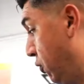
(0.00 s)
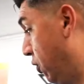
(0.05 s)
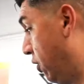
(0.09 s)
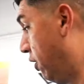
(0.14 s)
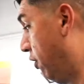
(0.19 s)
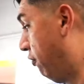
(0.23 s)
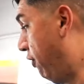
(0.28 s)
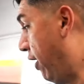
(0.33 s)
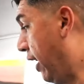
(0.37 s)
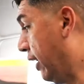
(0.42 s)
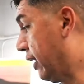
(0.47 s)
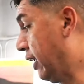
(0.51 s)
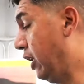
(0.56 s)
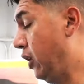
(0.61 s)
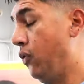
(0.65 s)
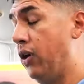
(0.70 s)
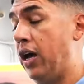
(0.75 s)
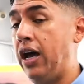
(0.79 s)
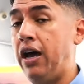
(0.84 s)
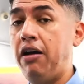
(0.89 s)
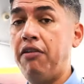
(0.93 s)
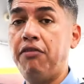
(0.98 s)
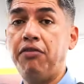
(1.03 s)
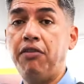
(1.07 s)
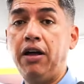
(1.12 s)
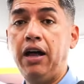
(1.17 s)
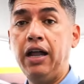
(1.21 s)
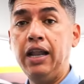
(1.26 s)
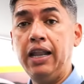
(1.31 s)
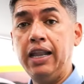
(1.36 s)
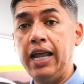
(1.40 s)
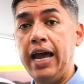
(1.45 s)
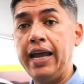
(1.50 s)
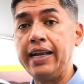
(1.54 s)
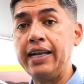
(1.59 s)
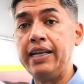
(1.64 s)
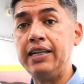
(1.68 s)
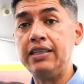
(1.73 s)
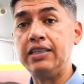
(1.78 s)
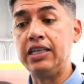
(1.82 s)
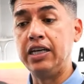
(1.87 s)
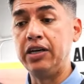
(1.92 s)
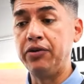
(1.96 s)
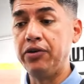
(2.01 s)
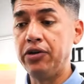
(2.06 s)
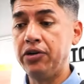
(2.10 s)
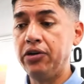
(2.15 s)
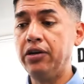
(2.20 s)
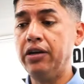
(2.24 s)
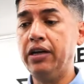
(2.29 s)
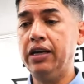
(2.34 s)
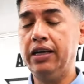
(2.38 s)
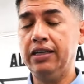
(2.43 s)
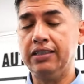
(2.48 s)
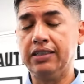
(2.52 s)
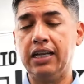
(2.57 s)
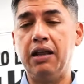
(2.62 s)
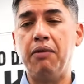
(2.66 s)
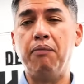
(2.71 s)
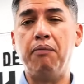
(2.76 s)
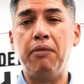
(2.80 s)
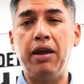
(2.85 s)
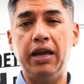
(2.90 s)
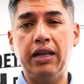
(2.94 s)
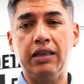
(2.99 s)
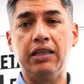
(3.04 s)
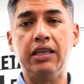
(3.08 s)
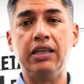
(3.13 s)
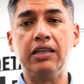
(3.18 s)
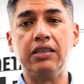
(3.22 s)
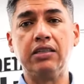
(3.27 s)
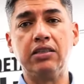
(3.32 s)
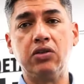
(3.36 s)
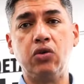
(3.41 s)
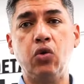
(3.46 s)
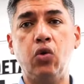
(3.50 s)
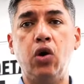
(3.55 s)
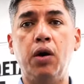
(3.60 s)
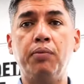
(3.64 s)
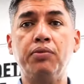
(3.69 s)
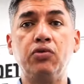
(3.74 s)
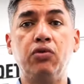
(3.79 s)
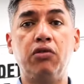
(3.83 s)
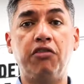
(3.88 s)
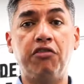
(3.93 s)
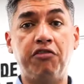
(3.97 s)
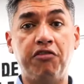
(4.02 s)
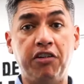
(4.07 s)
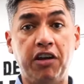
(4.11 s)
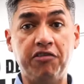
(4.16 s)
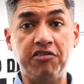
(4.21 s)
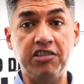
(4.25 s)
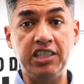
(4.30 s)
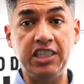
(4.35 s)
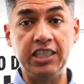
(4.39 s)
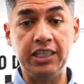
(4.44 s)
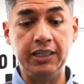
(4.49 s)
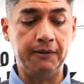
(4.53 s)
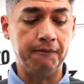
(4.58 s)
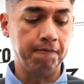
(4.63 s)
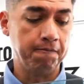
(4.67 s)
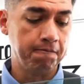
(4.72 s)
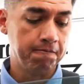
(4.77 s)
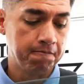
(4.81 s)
due to the fact that you have a light interior, it's gonna make this go up to a 15.